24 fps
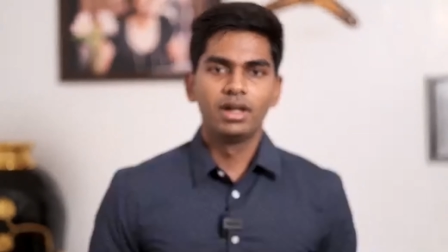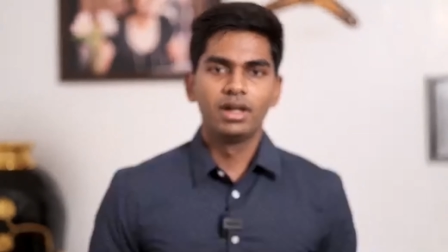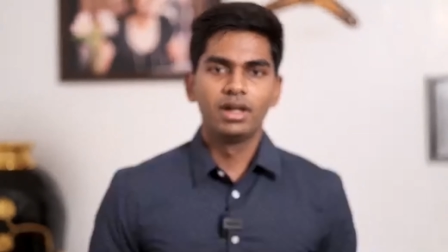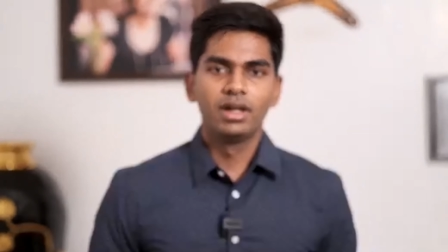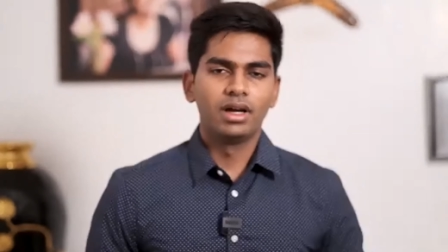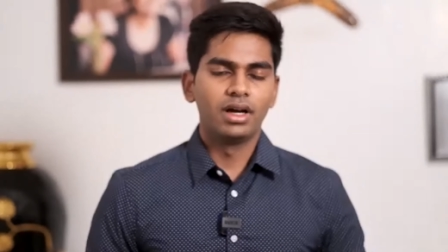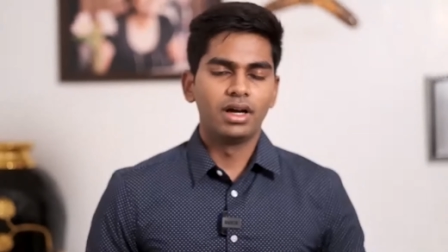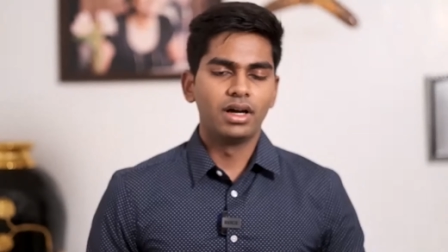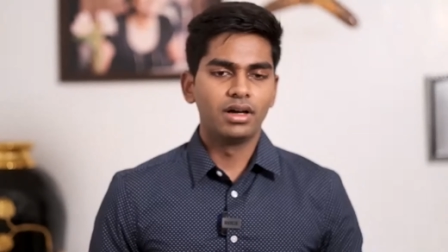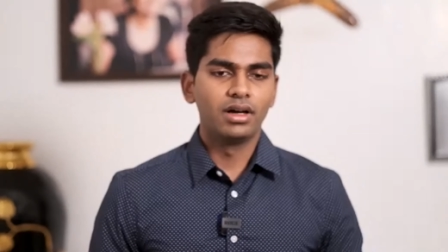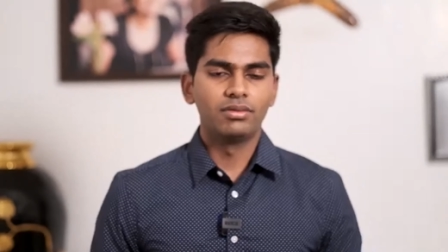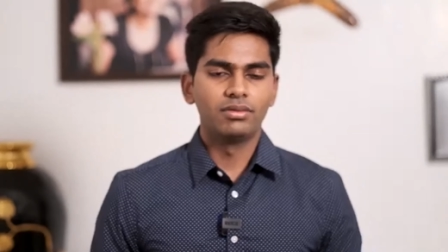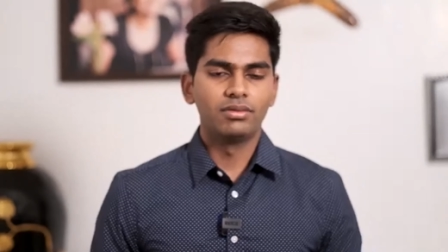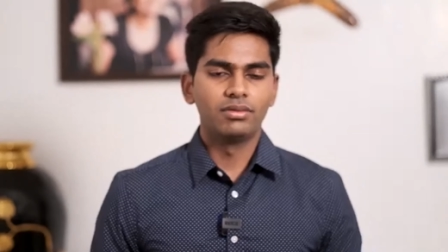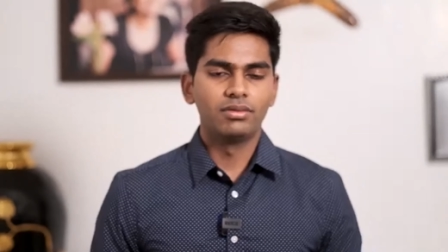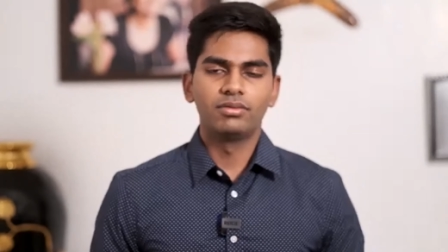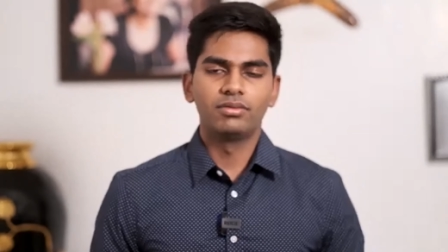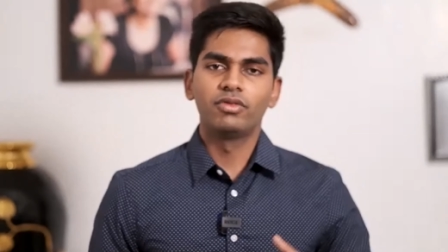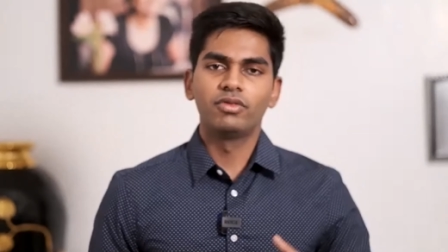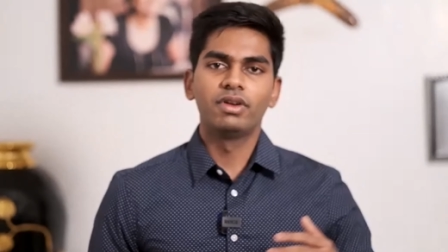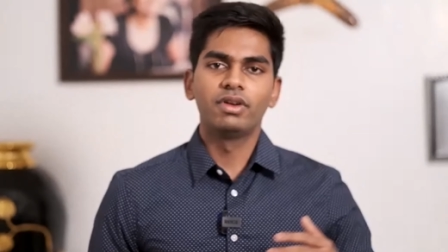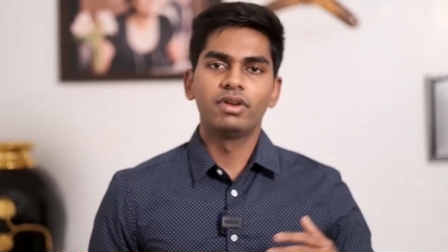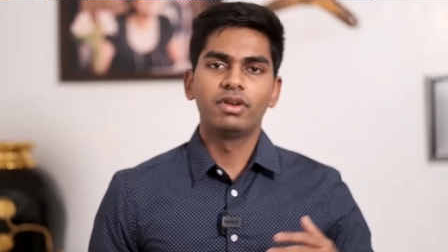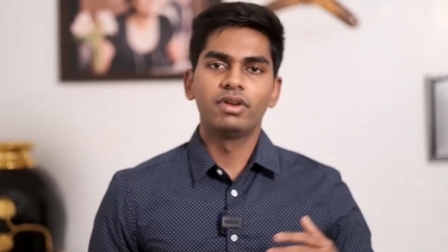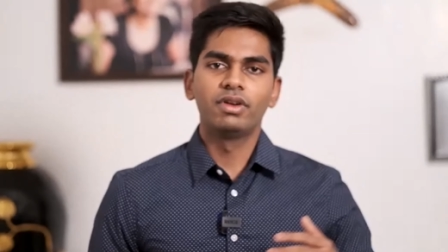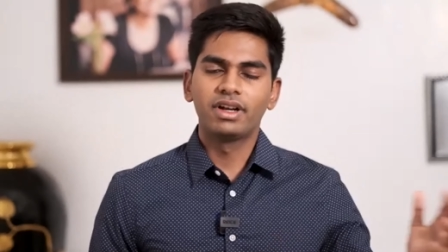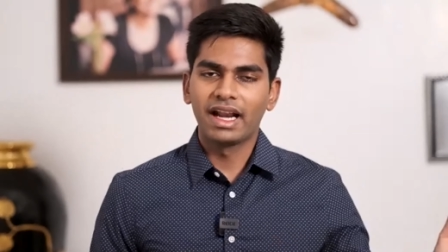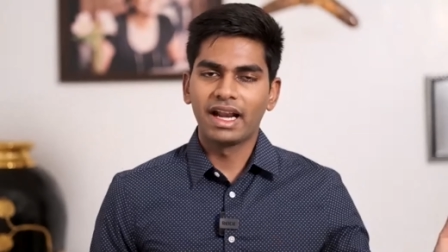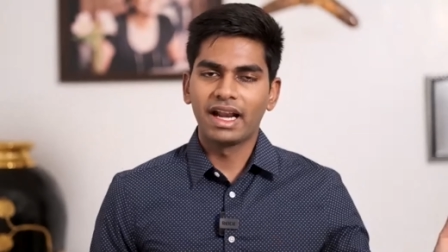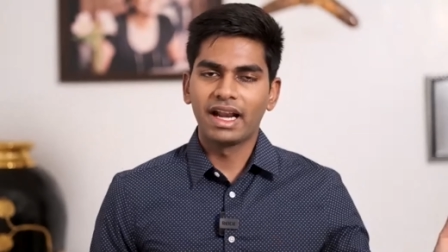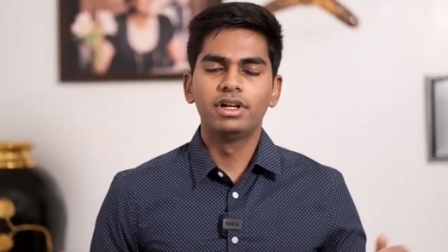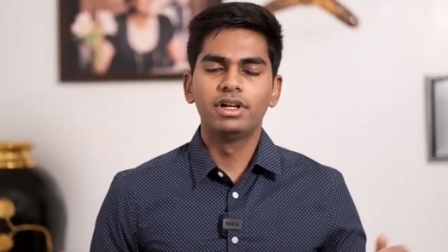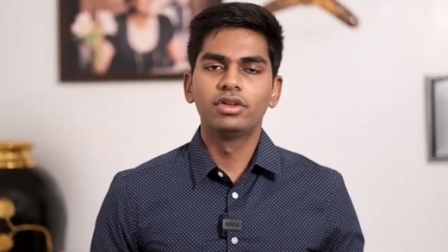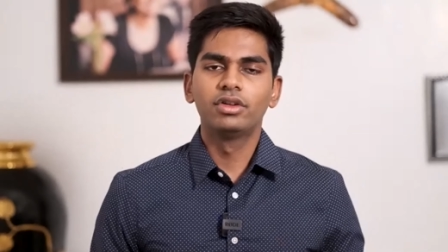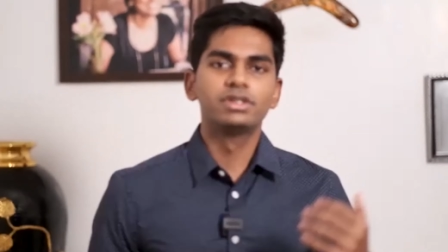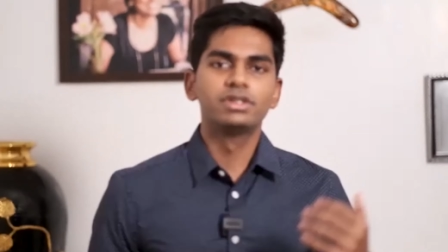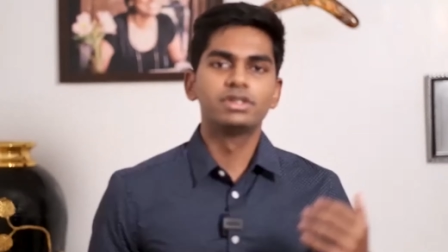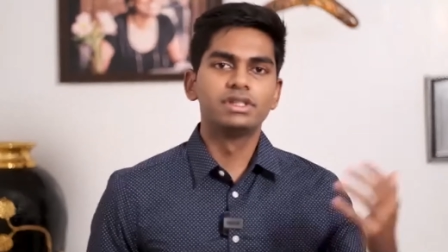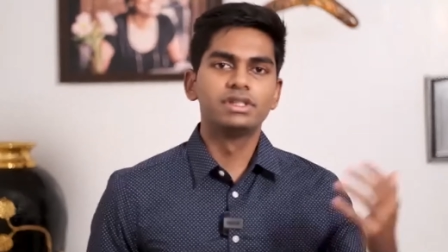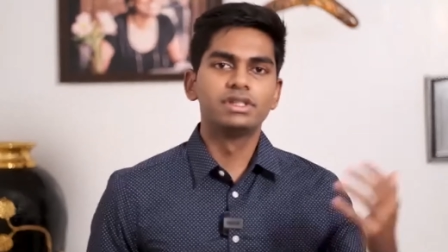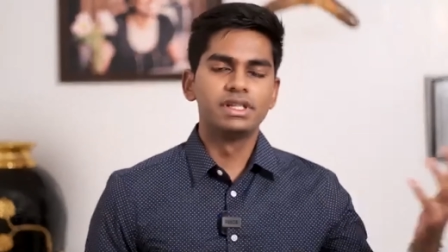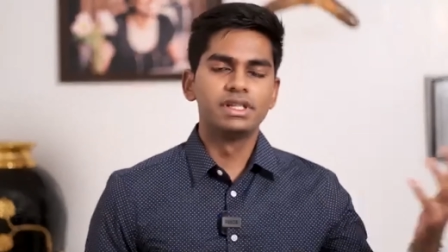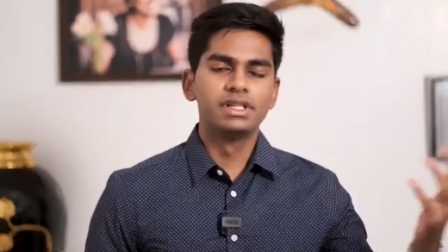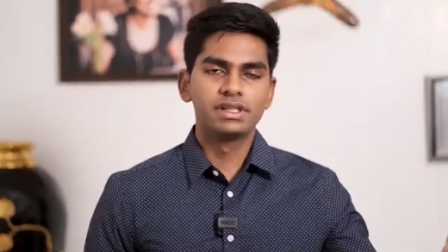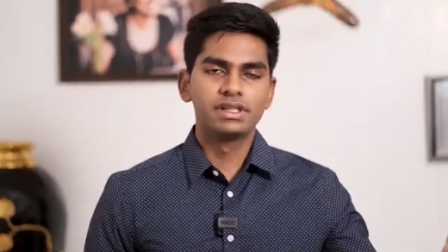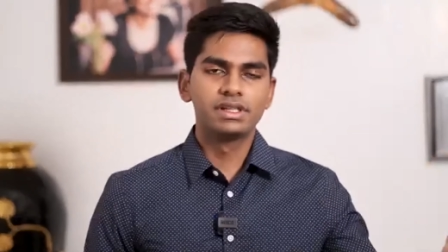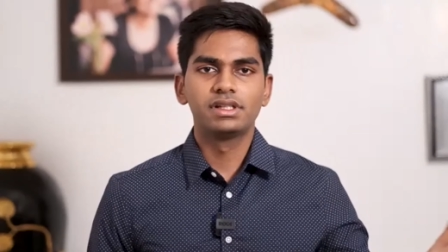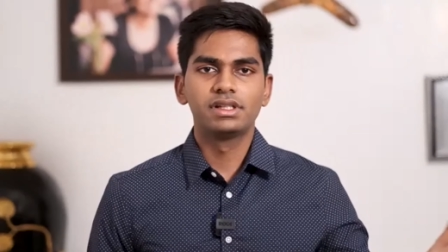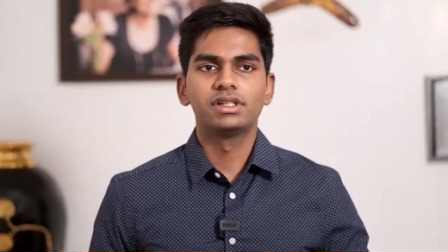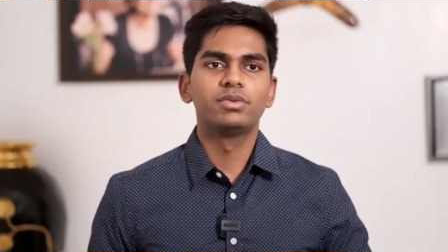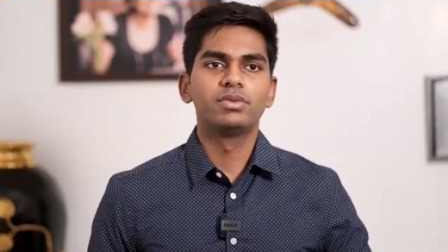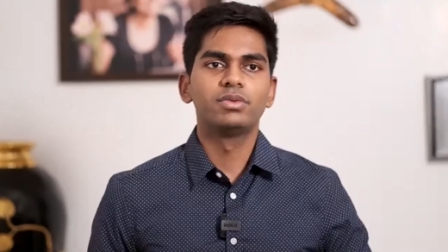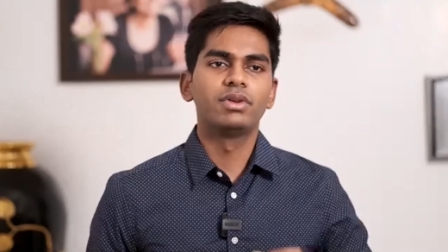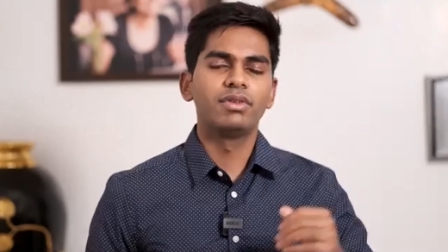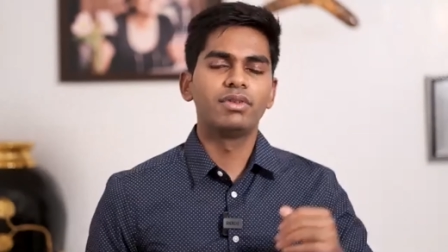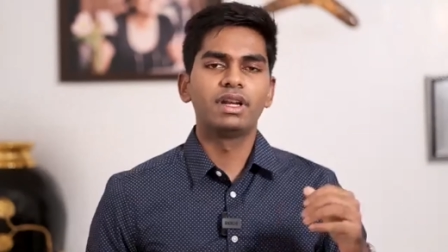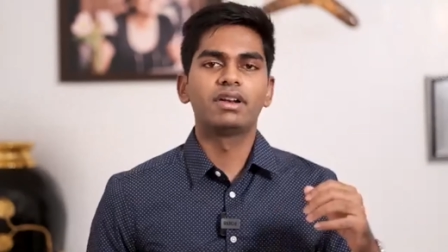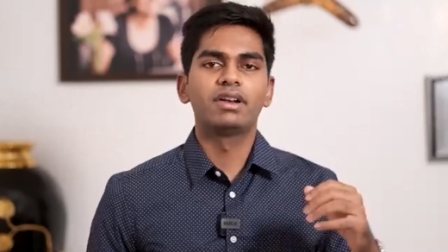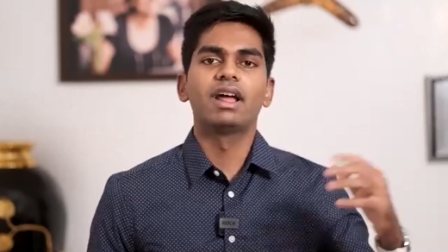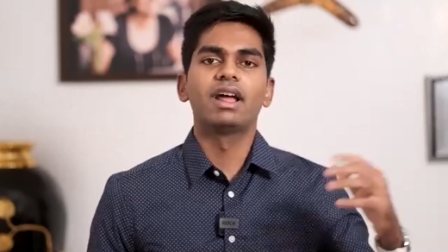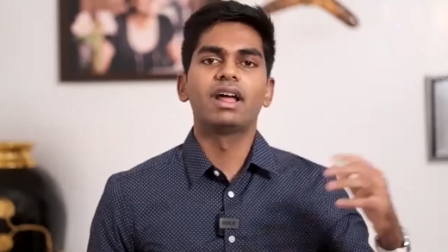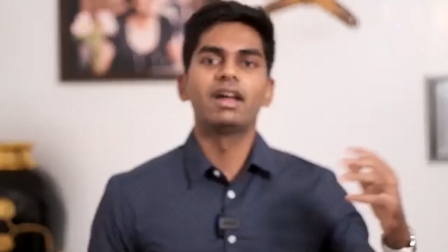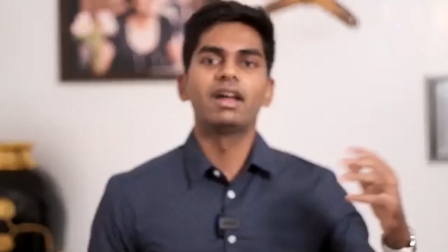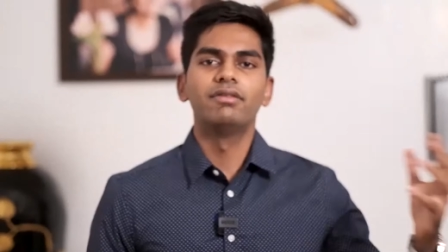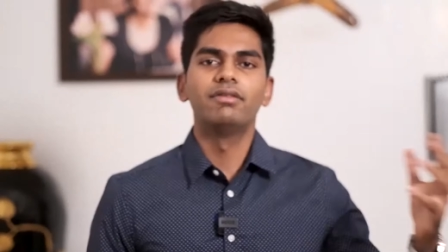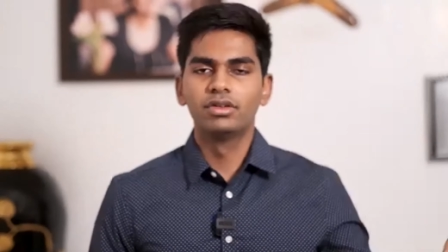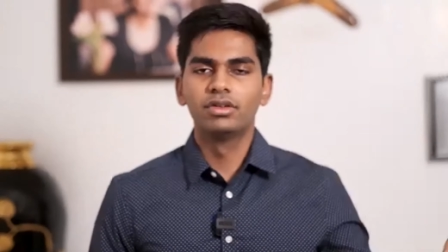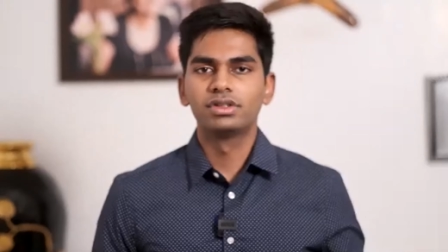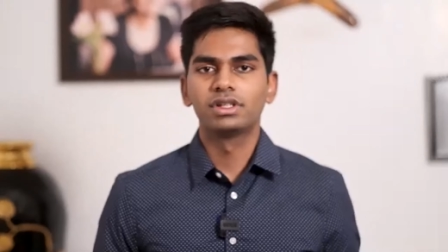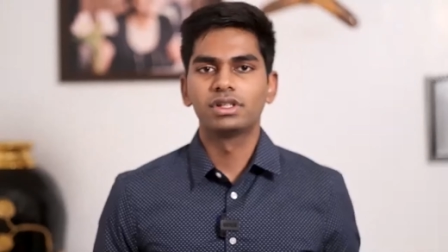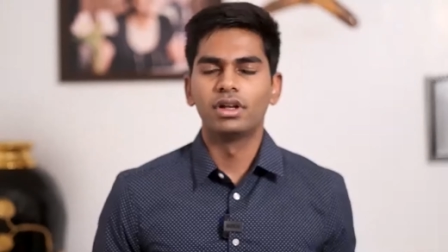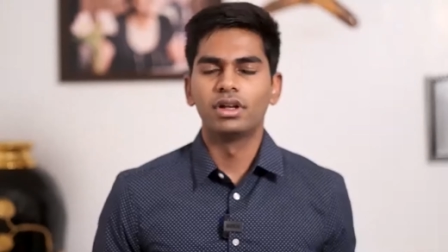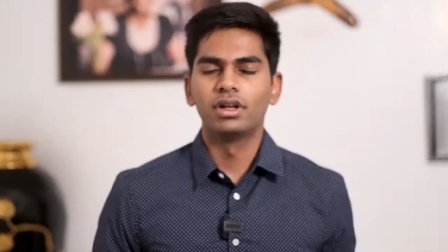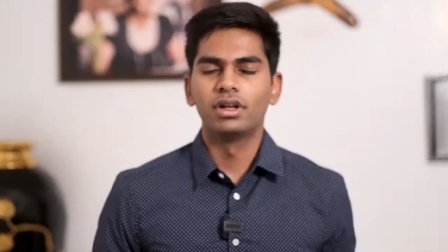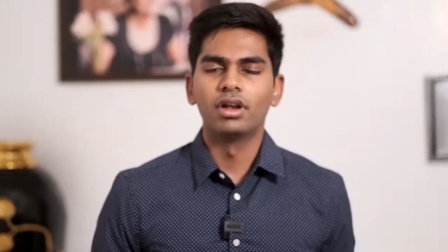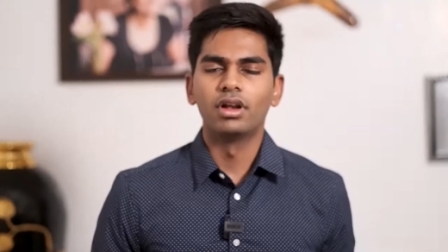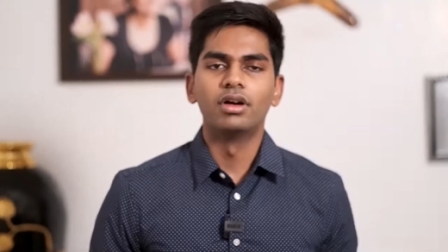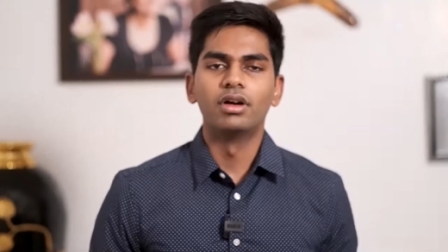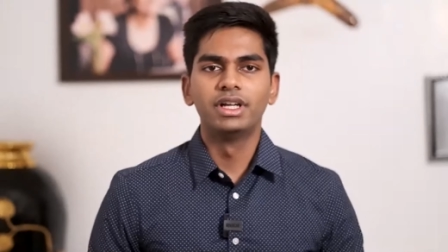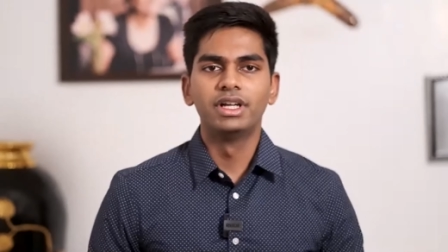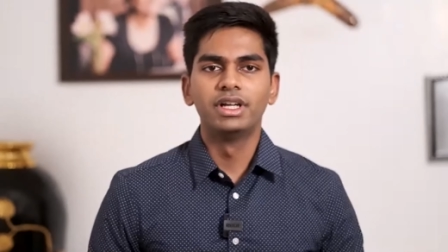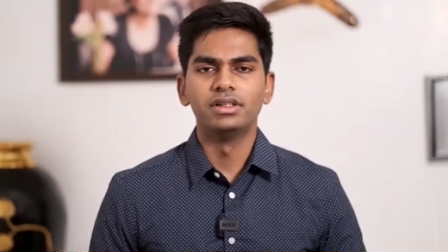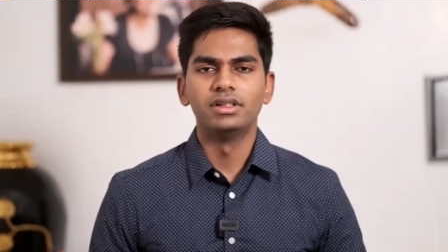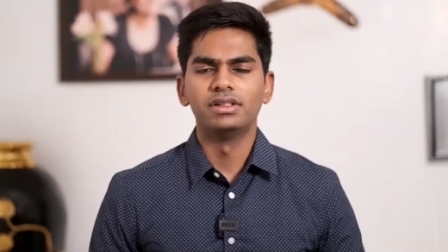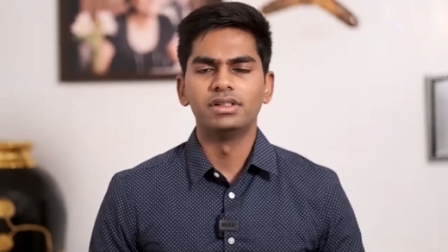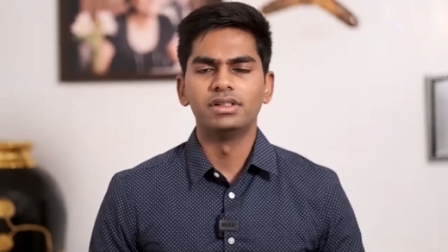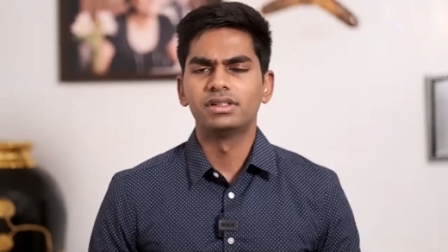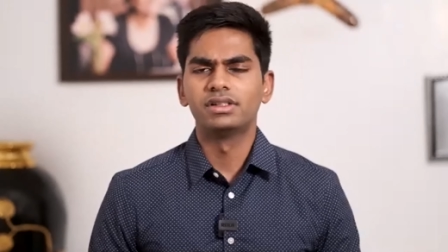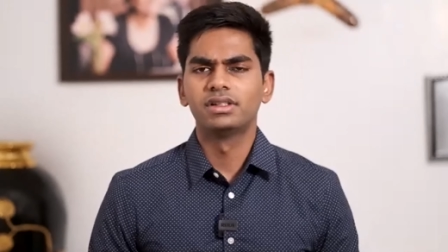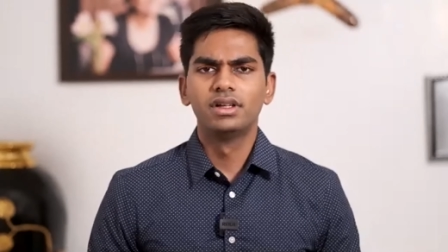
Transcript: uh, when we travel those distances when we travel those kilometers